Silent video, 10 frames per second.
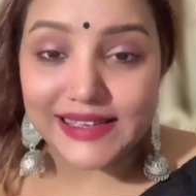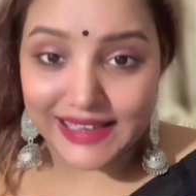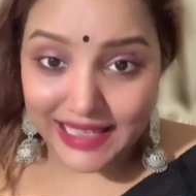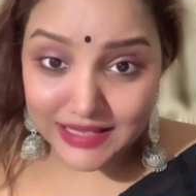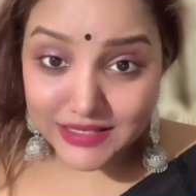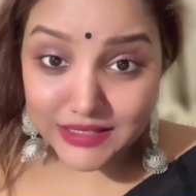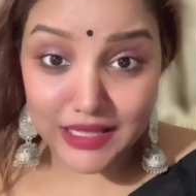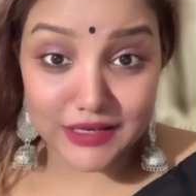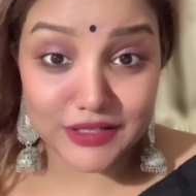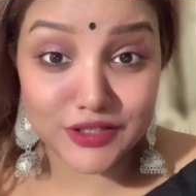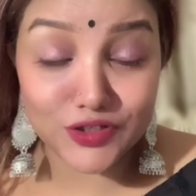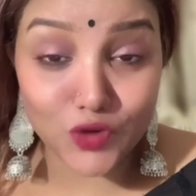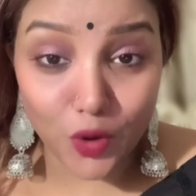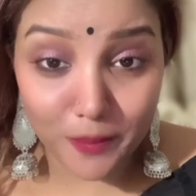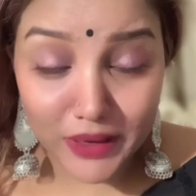Yes, that is the
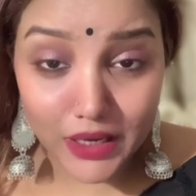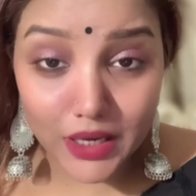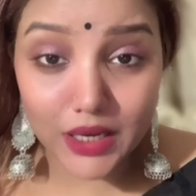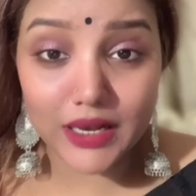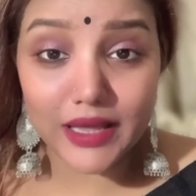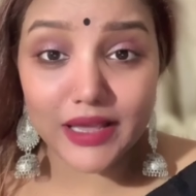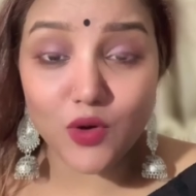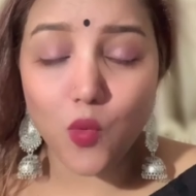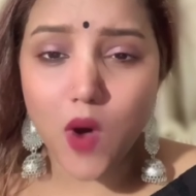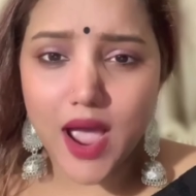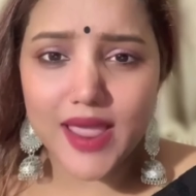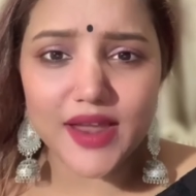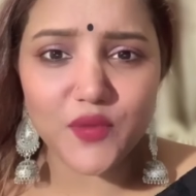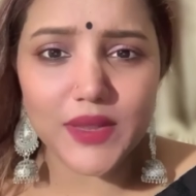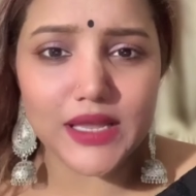topic. Like, why
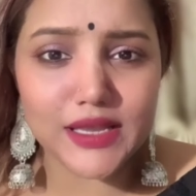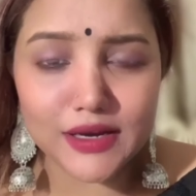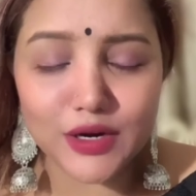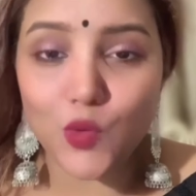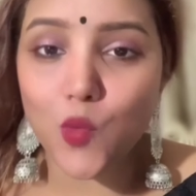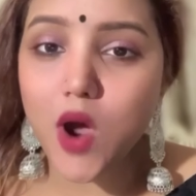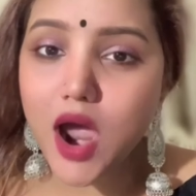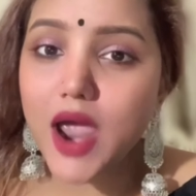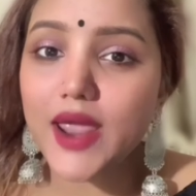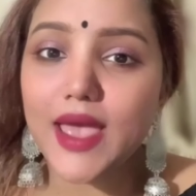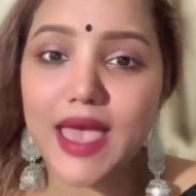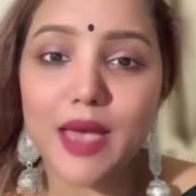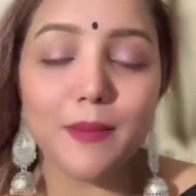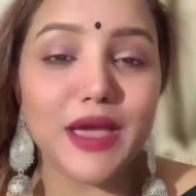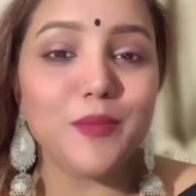are we here? Why
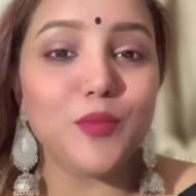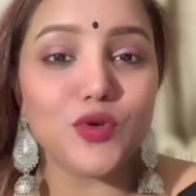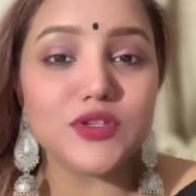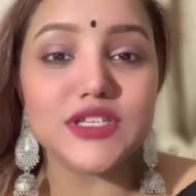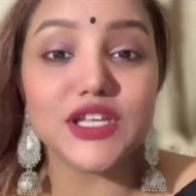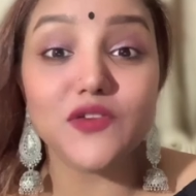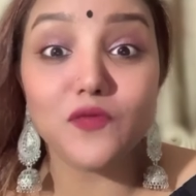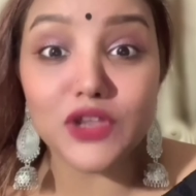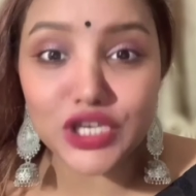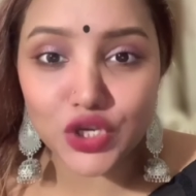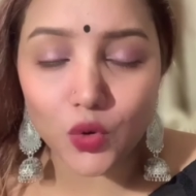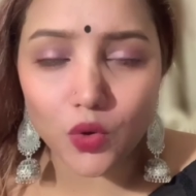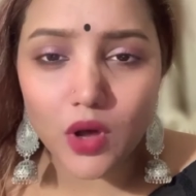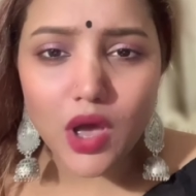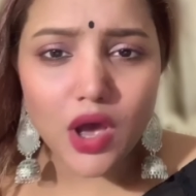am I posting video
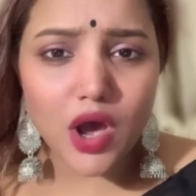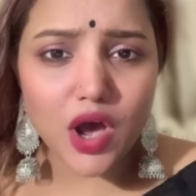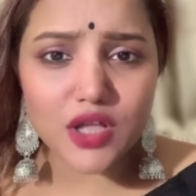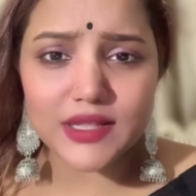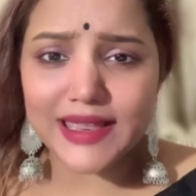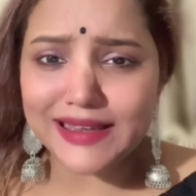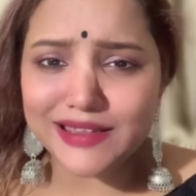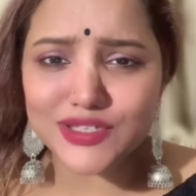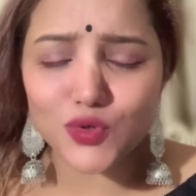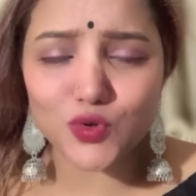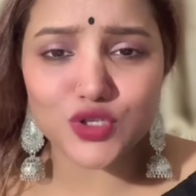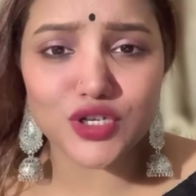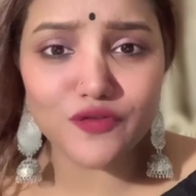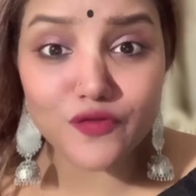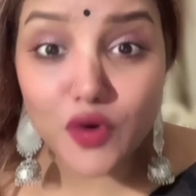on any
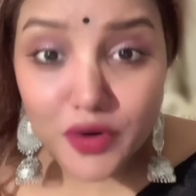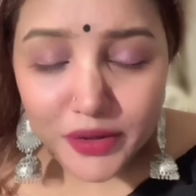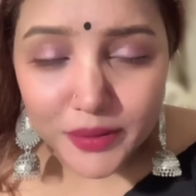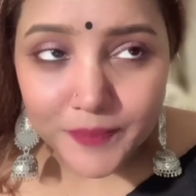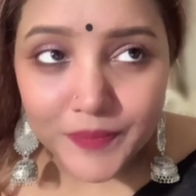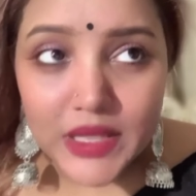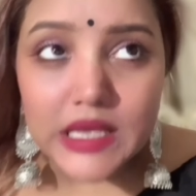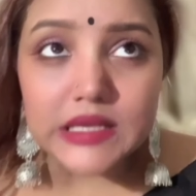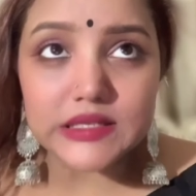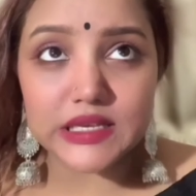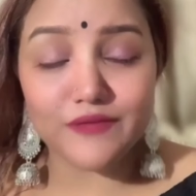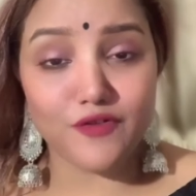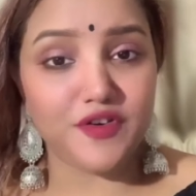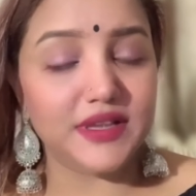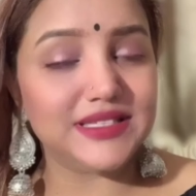social forum? Say
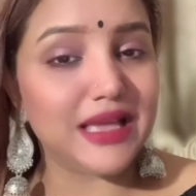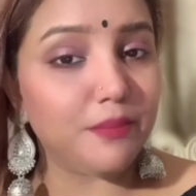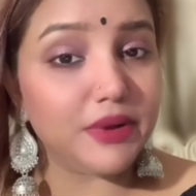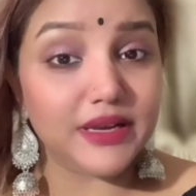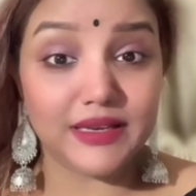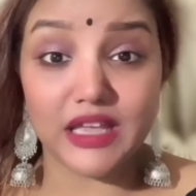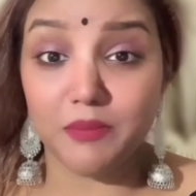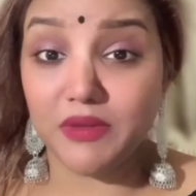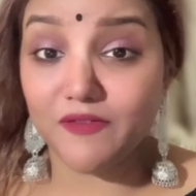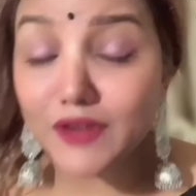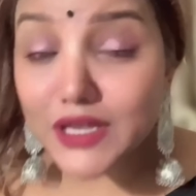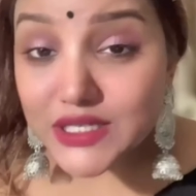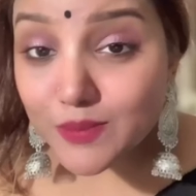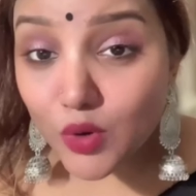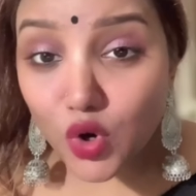for example, it can be
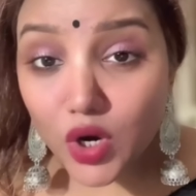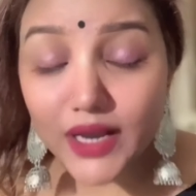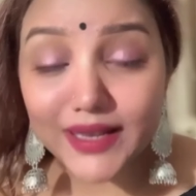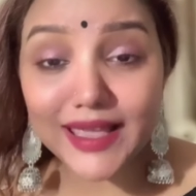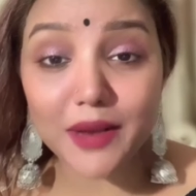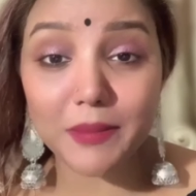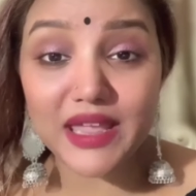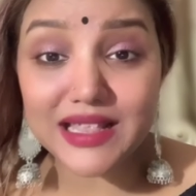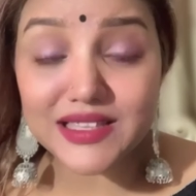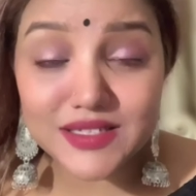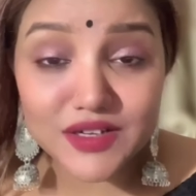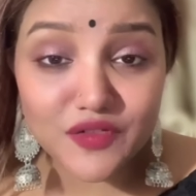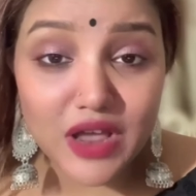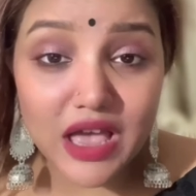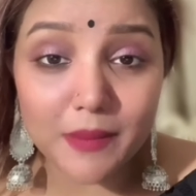Facebook, it can be
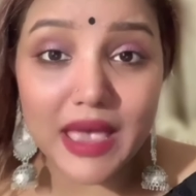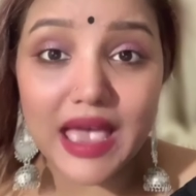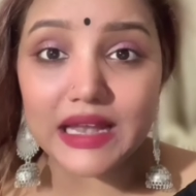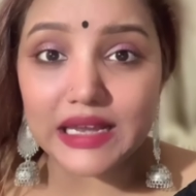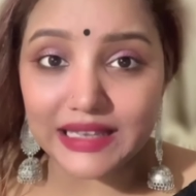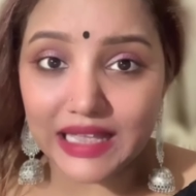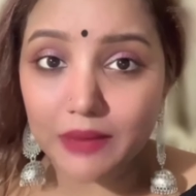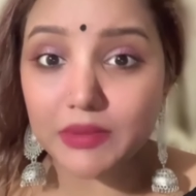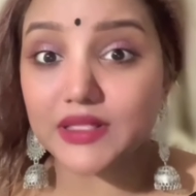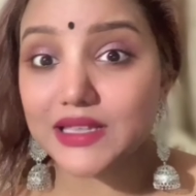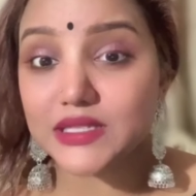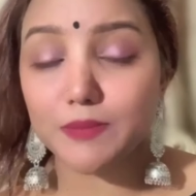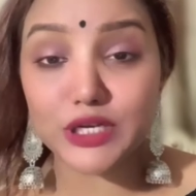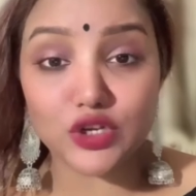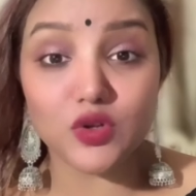Instagram, and it can be this
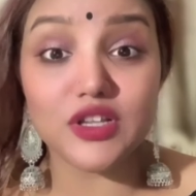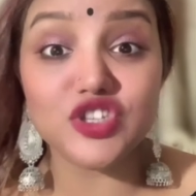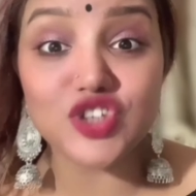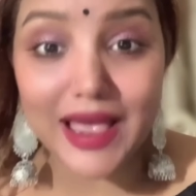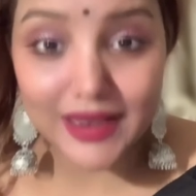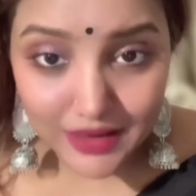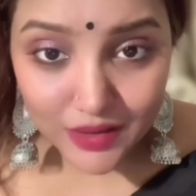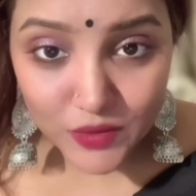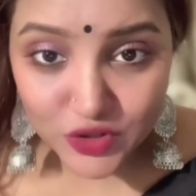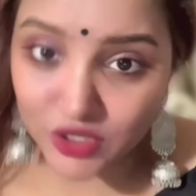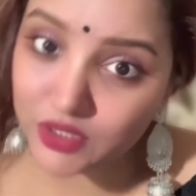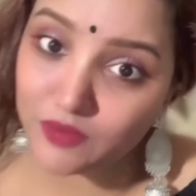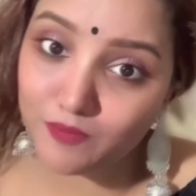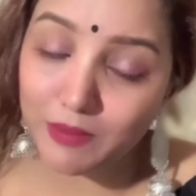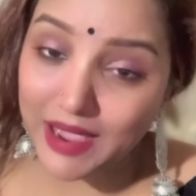particular channel, which is
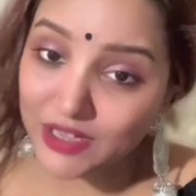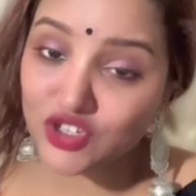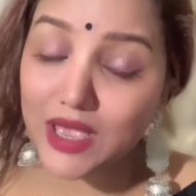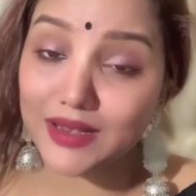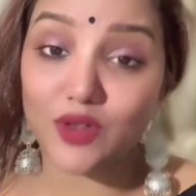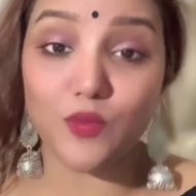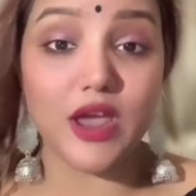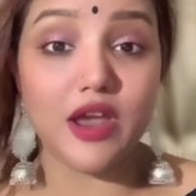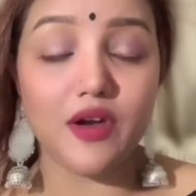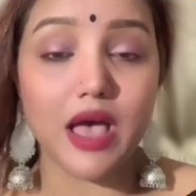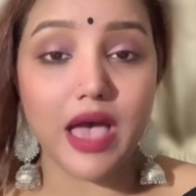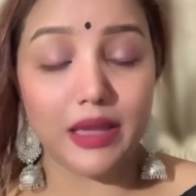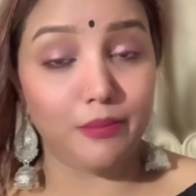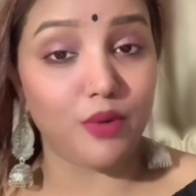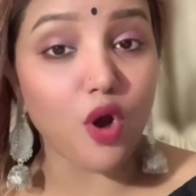my channel where
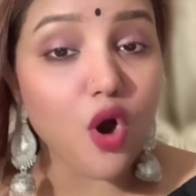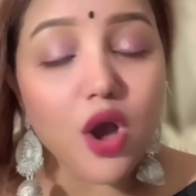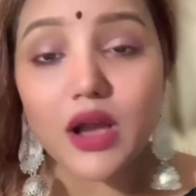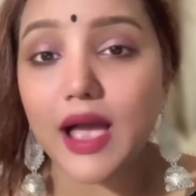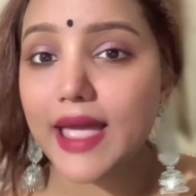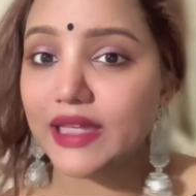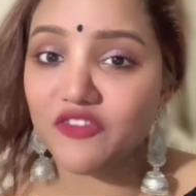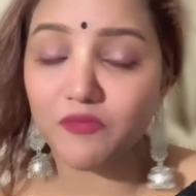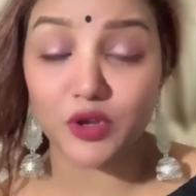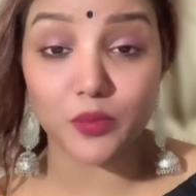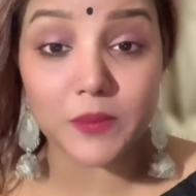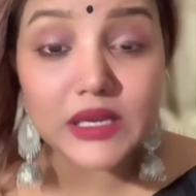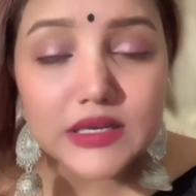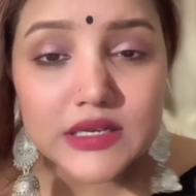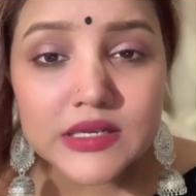I blog, I give my
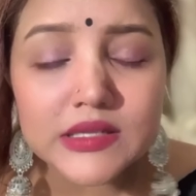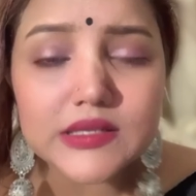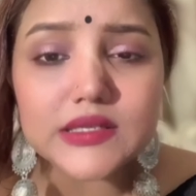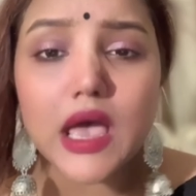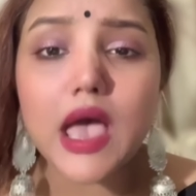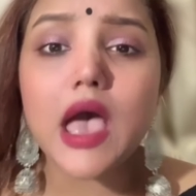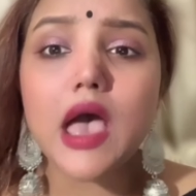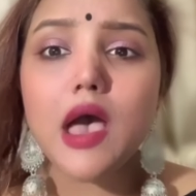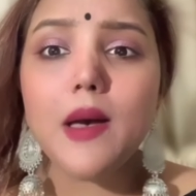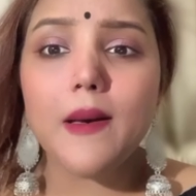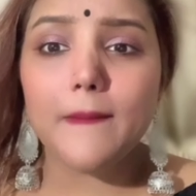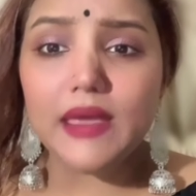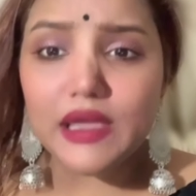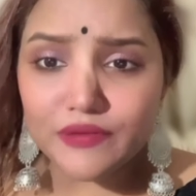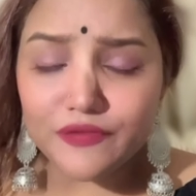opinions,
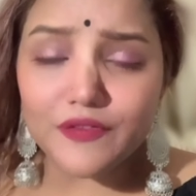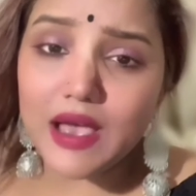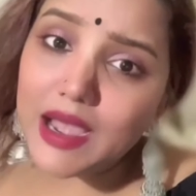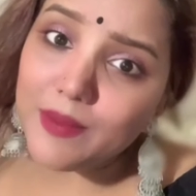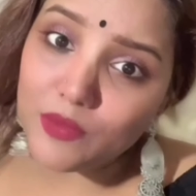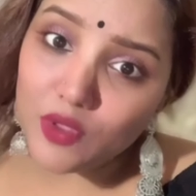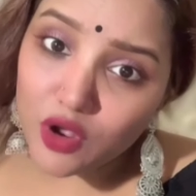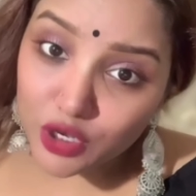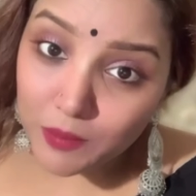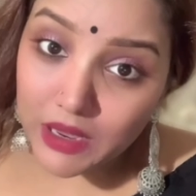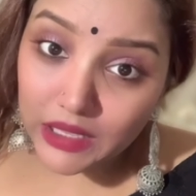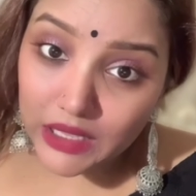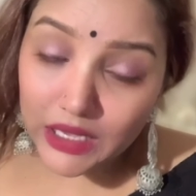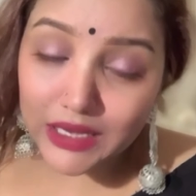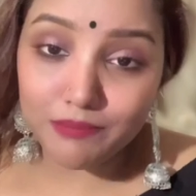if I'm not
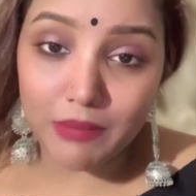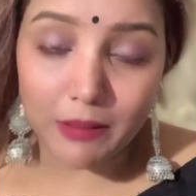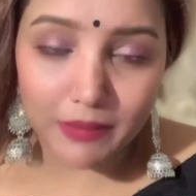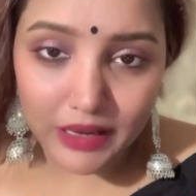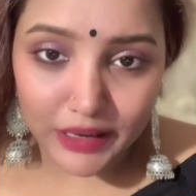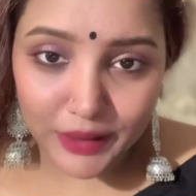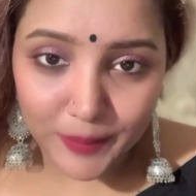making it public.